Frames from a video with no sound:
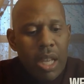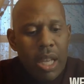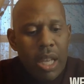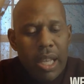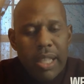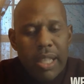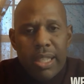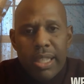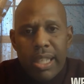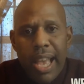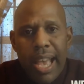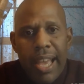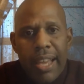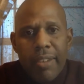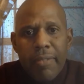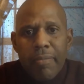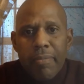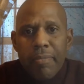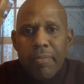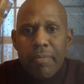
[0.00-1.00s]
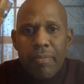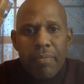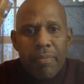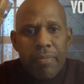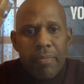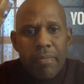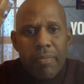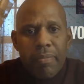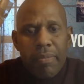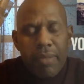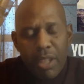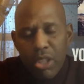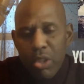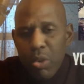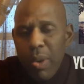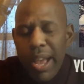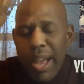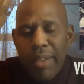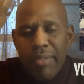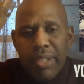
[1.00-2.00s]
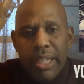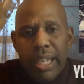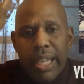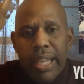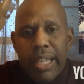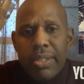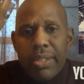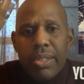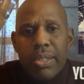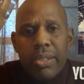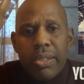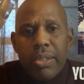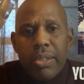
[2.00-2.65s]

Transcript: is that you have the answer.